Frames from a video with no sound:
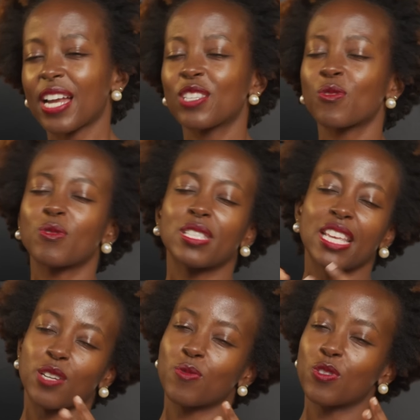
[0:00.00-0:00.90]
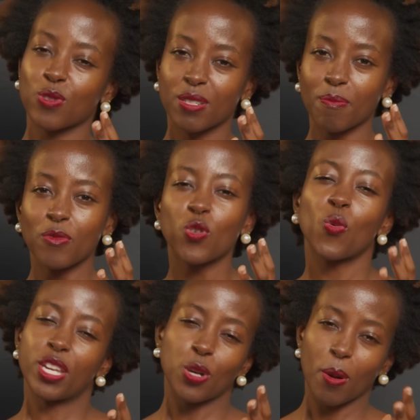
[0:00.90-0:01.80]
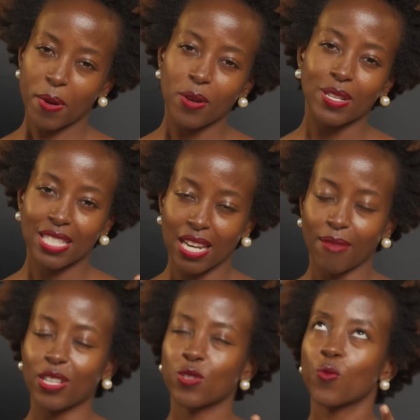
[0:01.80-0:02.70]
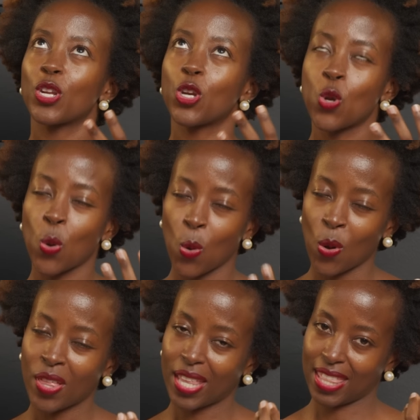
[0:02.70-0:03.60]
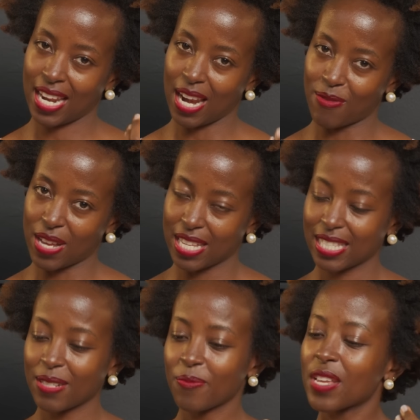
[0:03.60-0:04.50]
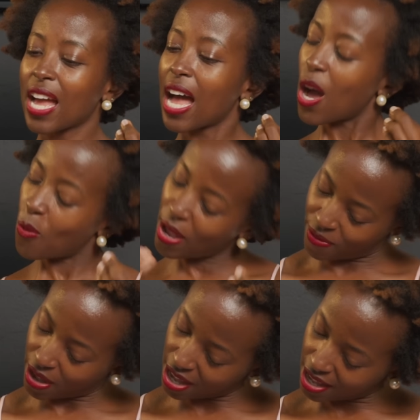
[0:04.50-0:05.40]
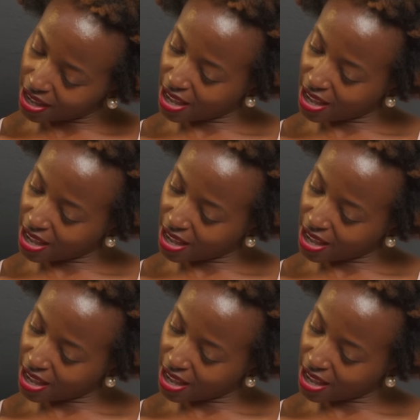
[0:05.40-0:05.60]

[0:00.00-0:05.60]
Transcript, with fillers: And it's not to say that we don't know that our parents love us. We know that they love us. However,